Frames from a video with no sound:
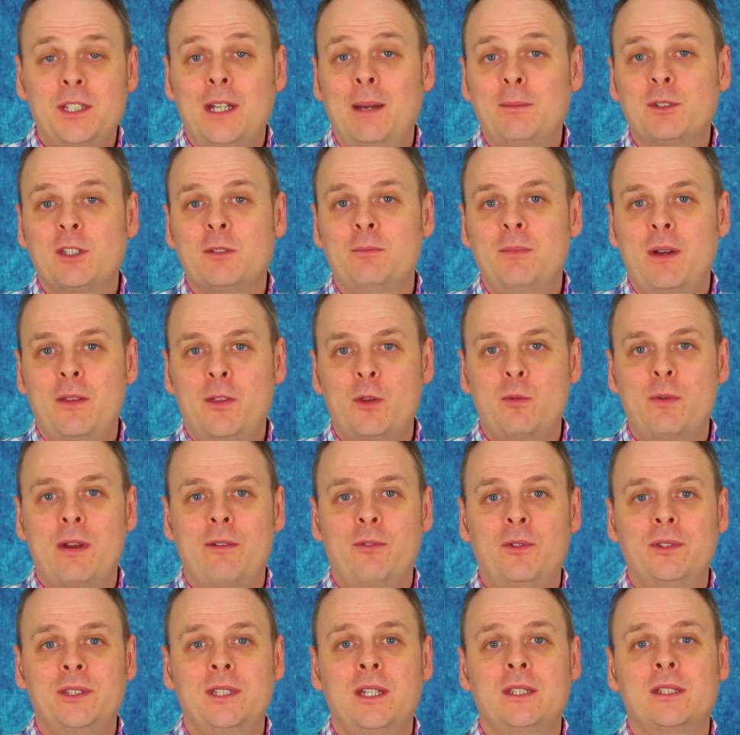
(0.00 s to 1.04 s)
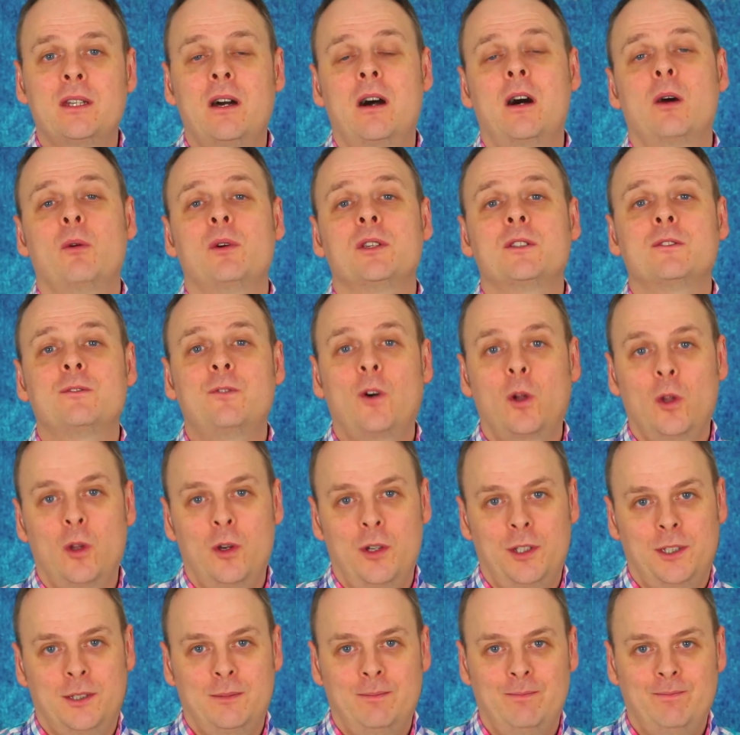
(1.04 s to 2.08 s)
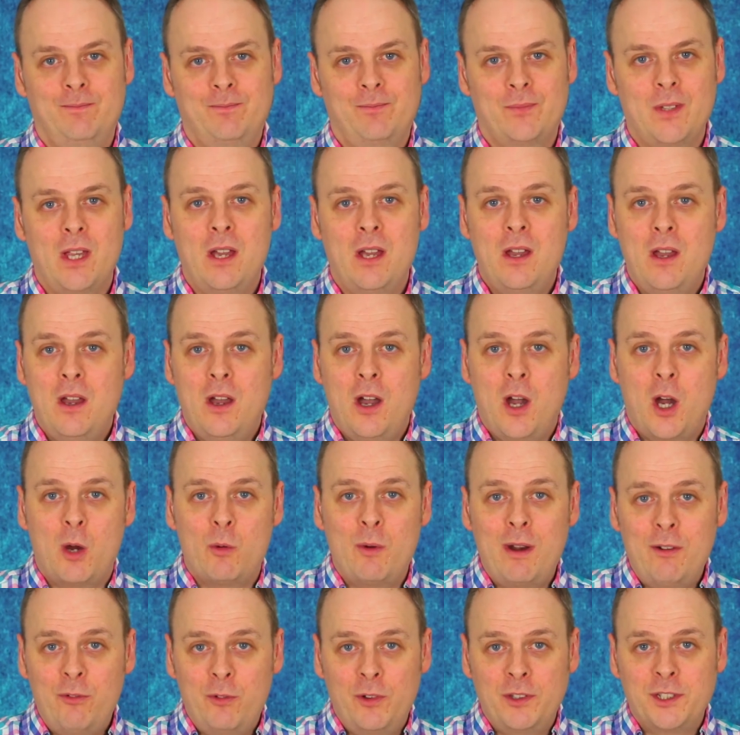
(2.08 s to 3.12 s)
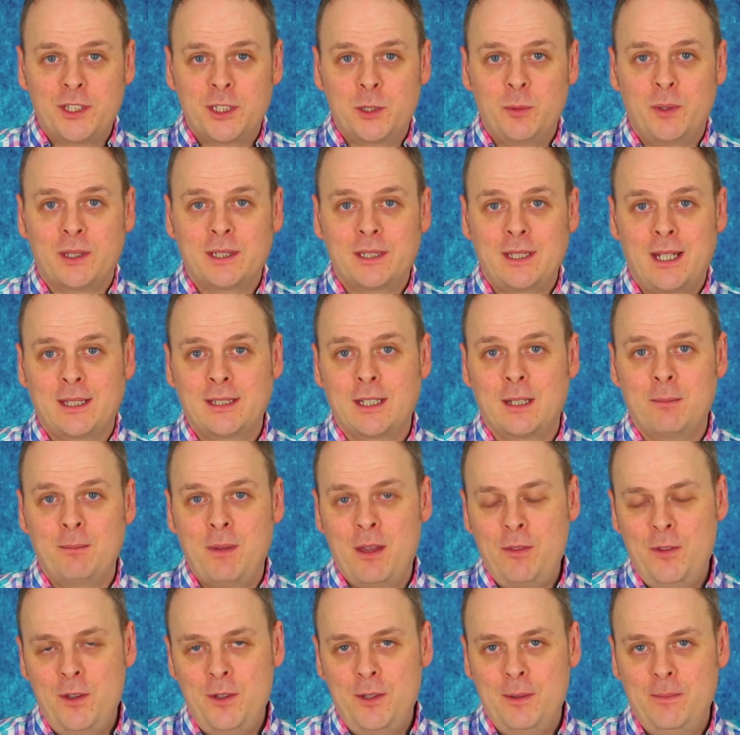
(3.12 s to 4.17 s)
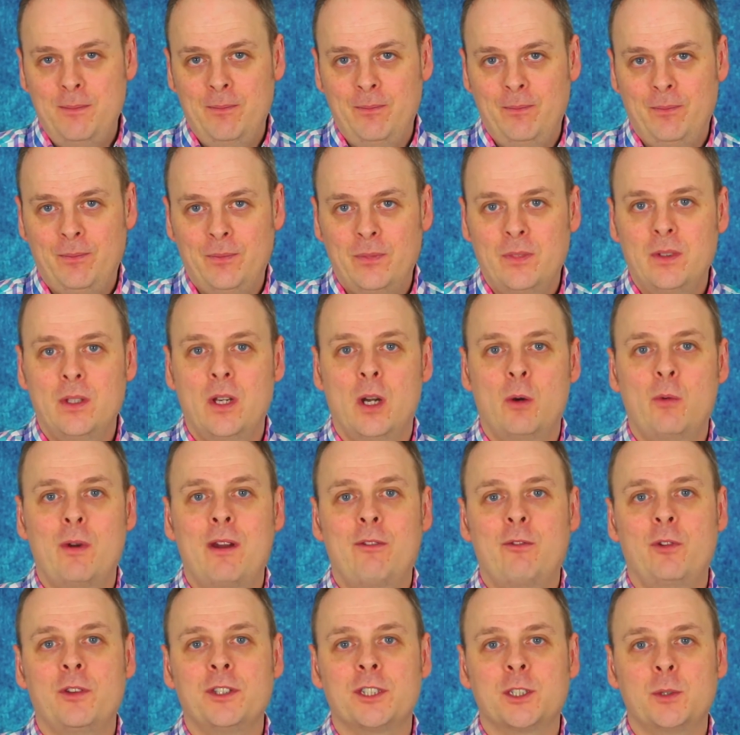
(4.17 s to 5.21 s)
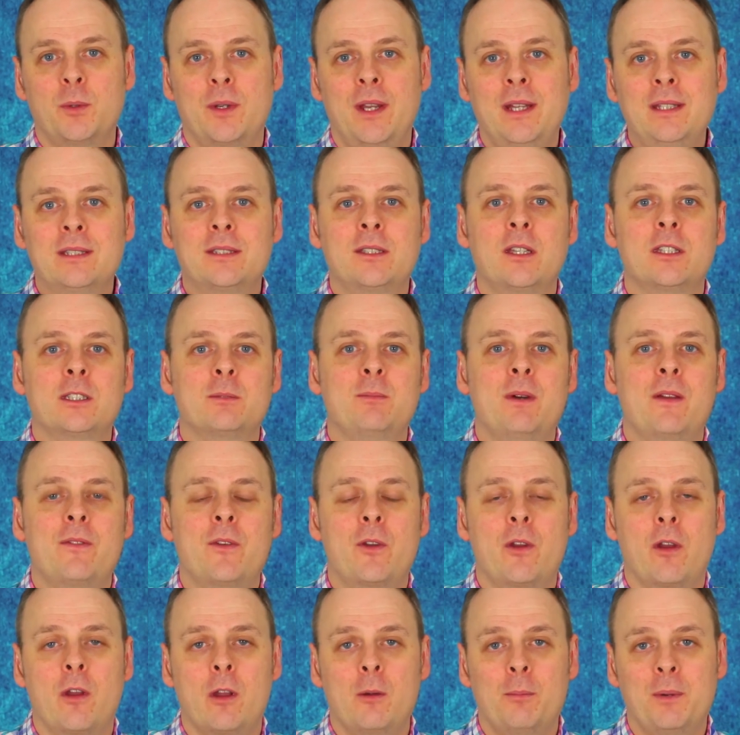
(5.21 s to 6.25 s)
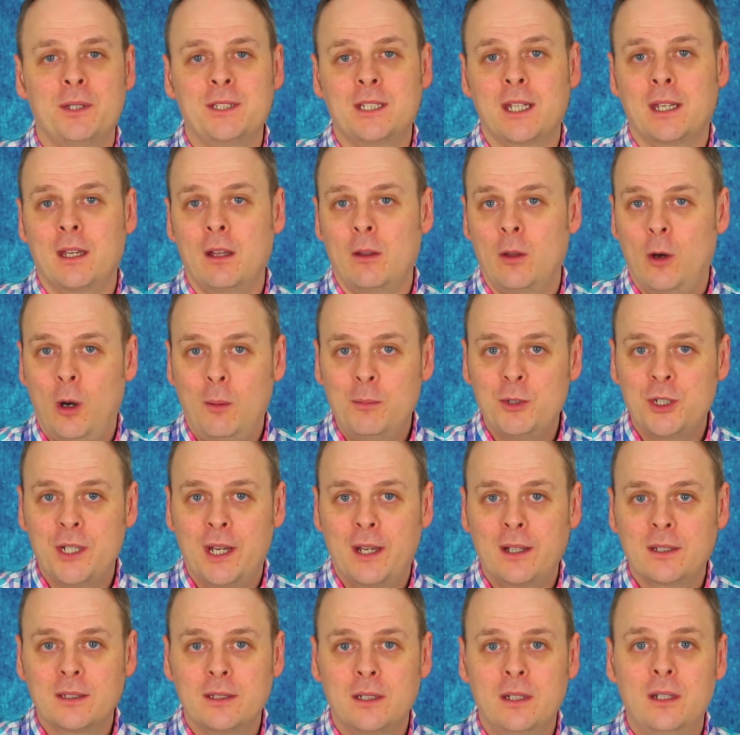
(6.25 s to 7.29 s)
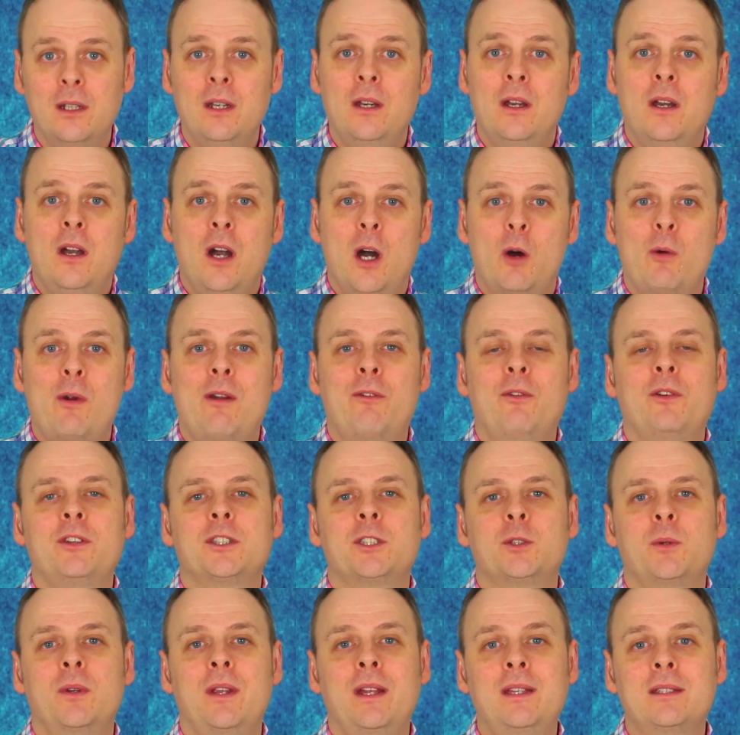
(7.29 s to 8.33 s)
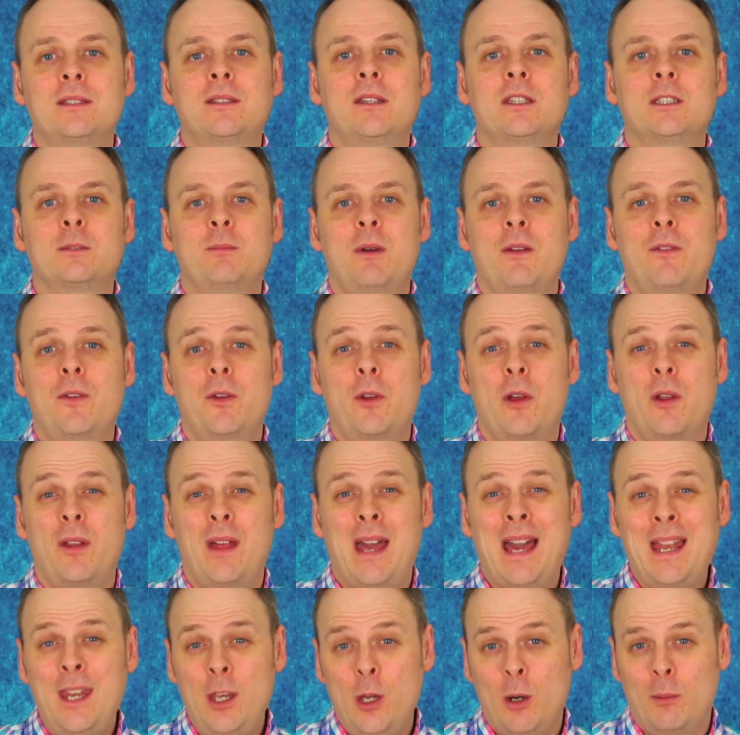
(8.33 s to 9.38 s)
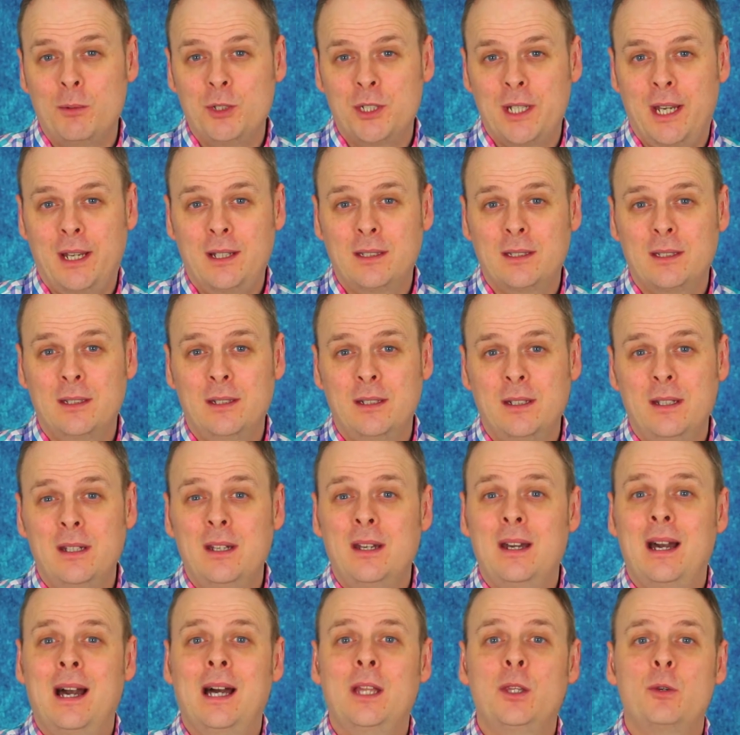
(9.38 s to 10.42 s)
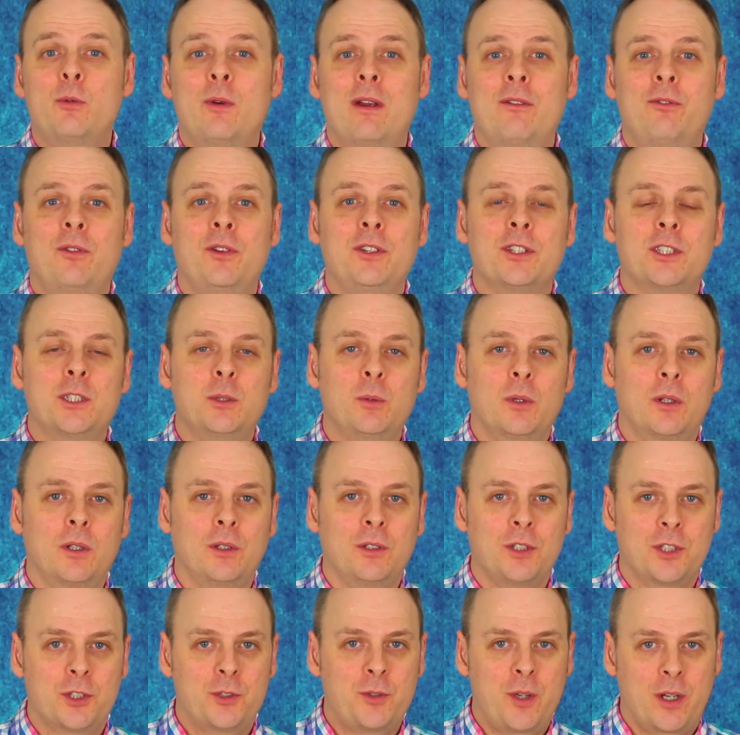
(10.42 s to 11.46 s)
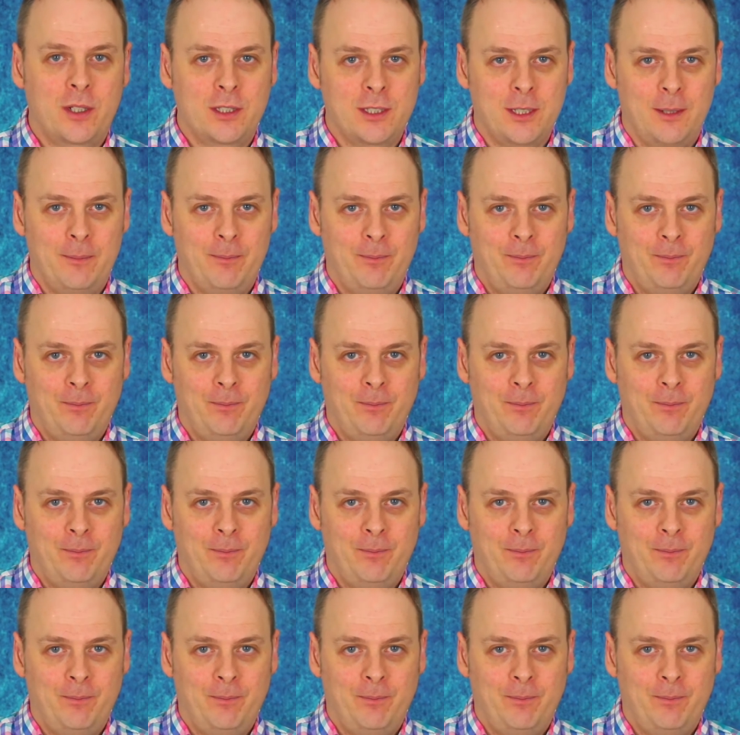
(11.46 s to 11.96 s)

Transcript: types of method references are as follows. A reference to a static method, a reference to an instance method on a particular object, a reference to an instance method on any object, and a reference to a constructor.